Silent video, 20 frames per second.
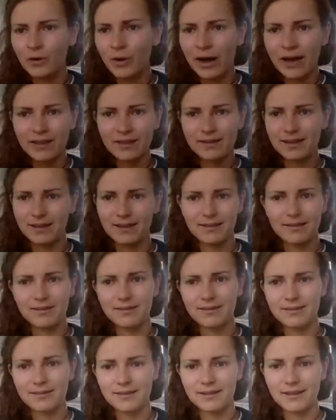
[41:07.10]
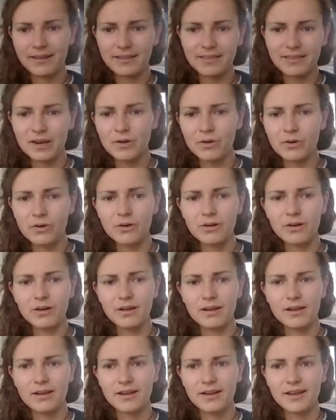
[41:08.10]
athletes, like they're not,
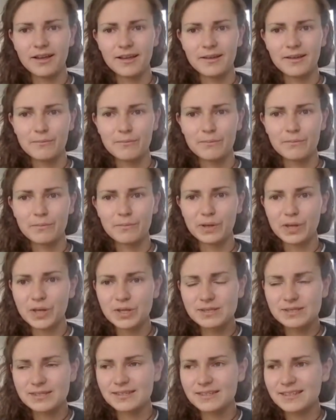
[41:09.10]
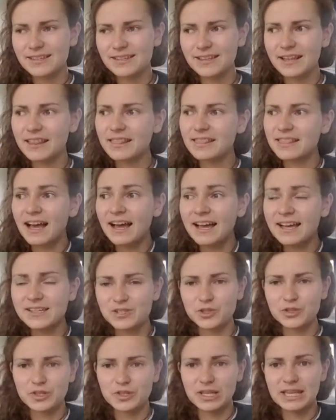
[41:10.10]
because like that is
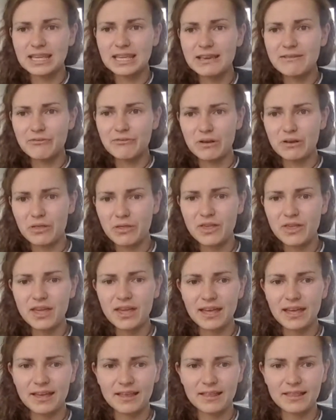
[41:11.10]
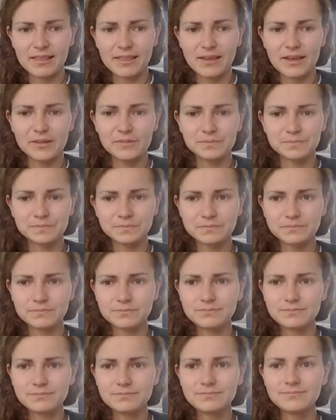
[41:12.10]
just a given thing that
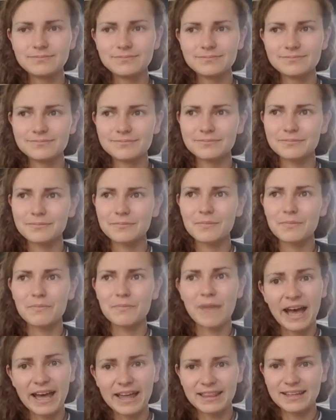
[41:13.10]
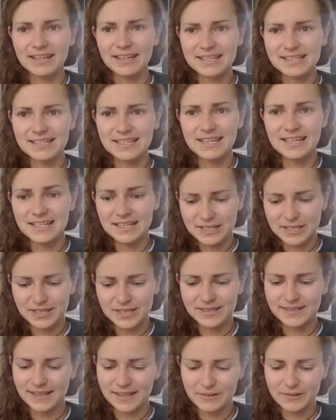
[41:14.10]
athletes need
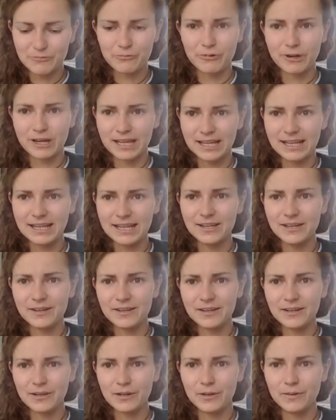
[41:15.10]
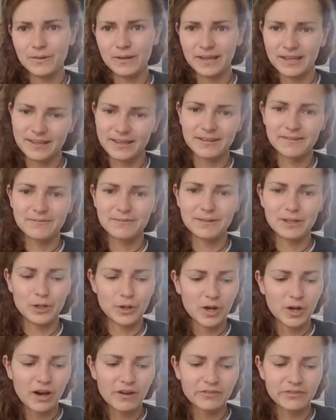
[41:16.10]
to like really like
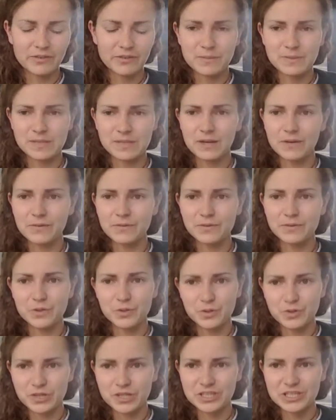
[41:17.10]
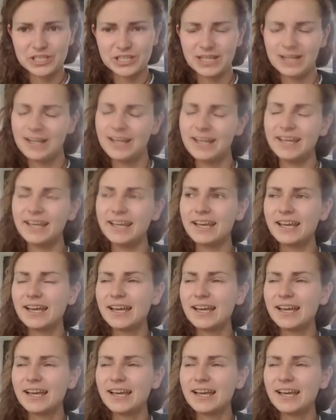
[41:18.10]
look after themselves nutritionally.